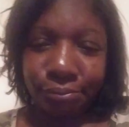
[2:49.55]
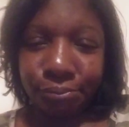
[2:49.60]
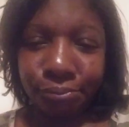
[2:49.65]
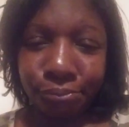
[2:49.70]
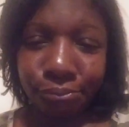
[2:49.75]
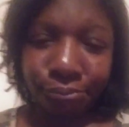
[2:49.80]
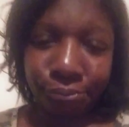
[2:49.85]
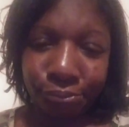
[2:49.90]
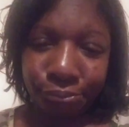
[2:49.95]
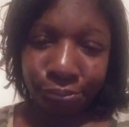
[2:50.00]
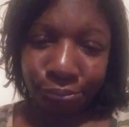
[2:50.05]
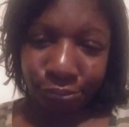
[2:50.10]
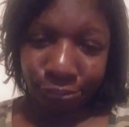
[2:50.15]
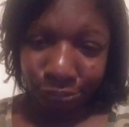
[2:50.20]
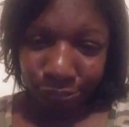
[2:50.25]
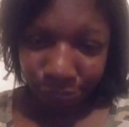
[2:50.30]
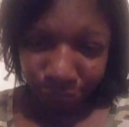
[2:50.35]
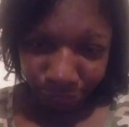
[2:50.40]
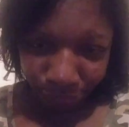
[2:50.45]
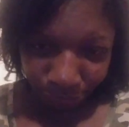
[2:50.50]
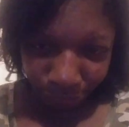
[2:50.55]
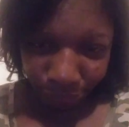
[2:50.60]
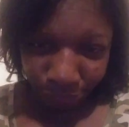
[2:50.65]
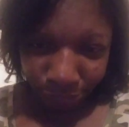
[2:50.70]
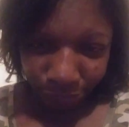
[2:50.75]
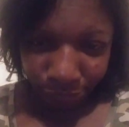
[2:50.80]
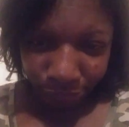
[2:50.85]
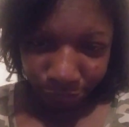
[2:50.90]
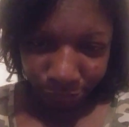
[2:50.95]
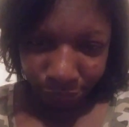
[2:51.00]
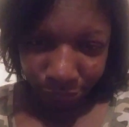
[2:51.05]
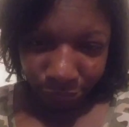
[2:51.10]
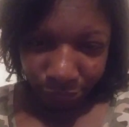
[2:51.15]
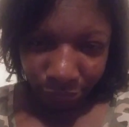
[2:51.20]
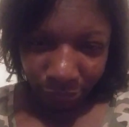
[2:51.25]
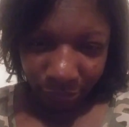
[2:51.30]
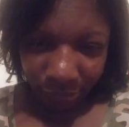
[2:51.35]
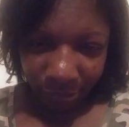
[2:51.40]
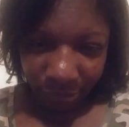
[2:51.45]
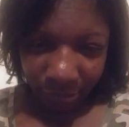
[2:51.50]

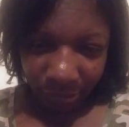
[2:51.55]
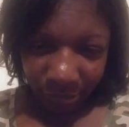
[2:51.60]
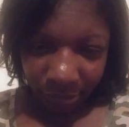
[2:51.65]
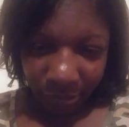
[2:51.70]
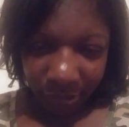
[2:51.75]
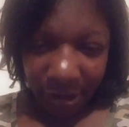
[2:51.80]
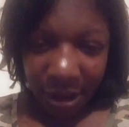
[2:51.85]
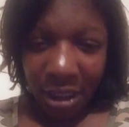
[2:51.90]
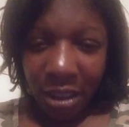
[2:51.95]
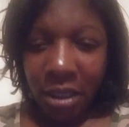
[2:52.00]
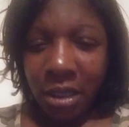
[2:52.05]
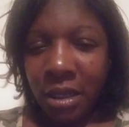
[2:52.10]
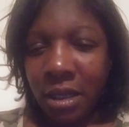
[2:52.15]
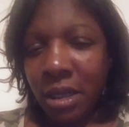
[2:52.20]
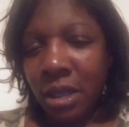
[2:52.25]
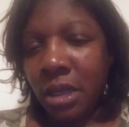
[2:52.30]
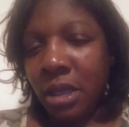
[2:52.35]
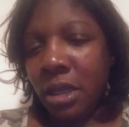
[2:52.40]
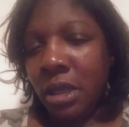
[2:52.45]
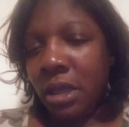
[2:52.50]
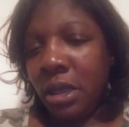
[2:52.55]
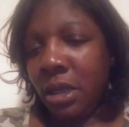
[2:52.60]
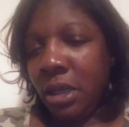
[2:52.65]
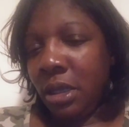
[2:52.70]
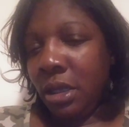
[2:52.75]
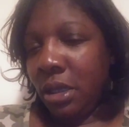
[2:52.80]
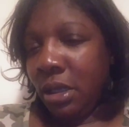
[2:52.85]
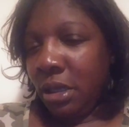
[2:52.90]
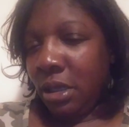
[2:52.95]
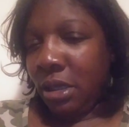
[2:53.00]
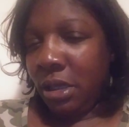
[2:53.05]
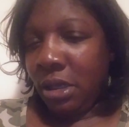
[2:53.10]
[no speech]